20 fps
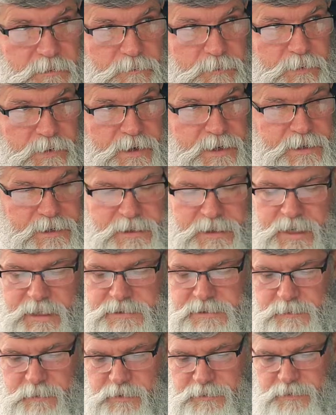But I
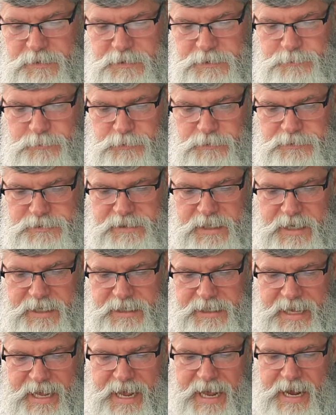got some other things produced. Got
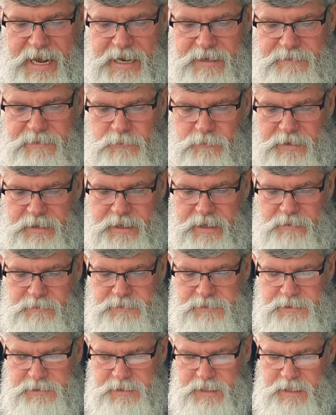an ad that went out
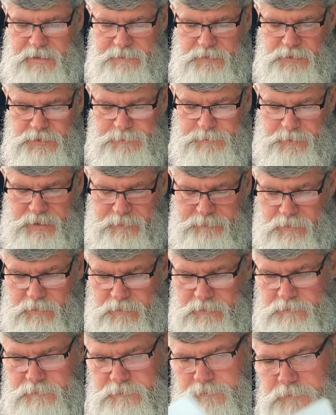today in the newspaper.
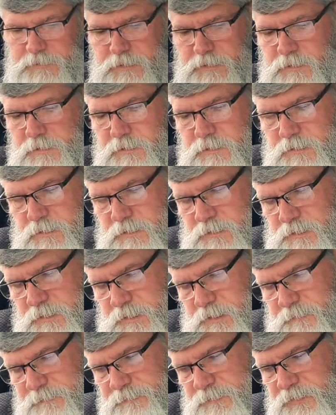
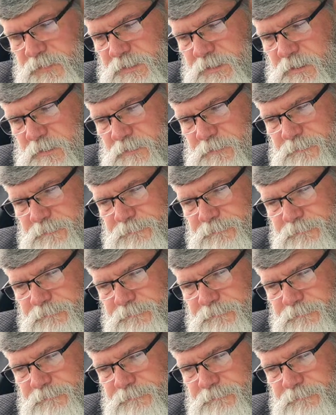Yep, so